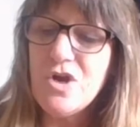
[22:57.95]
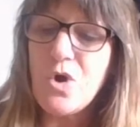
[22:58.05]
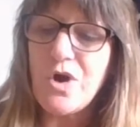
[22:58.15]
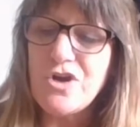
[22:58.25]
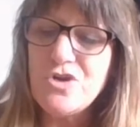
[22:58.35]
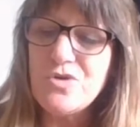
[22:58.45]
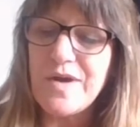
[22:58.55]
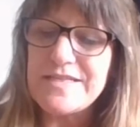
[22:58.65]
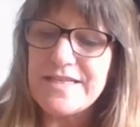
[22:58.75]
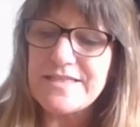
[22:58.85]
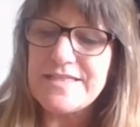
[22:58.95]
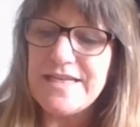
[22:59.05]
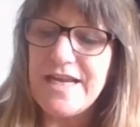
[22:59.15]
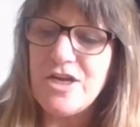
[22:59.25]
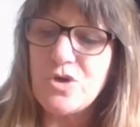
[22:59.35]
or a new
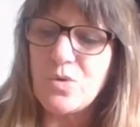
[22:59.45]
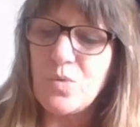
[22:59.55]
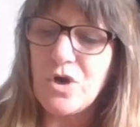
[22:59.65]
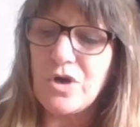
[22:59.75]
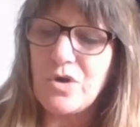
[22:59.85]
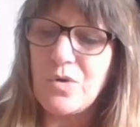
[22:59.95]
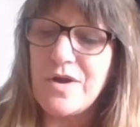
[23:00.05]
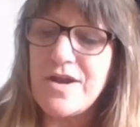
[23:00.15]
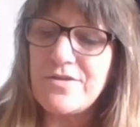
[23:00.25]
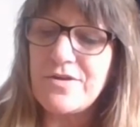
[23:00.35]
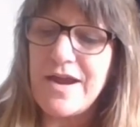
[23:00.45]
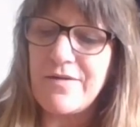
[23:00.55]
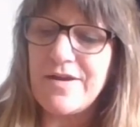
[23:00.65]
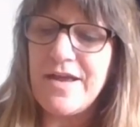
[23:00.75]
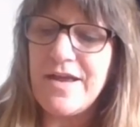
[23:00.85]
identity in your work or another
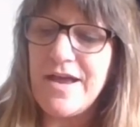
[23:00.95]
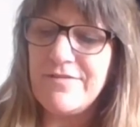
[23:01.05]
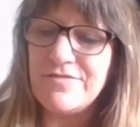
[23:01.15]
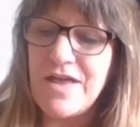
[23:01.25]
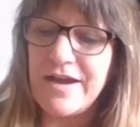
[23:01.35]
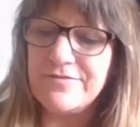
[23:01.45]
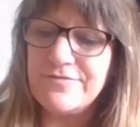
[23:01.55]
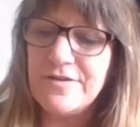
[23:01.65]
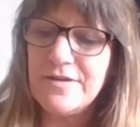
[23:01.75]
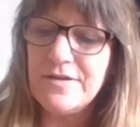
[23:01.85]
area of life,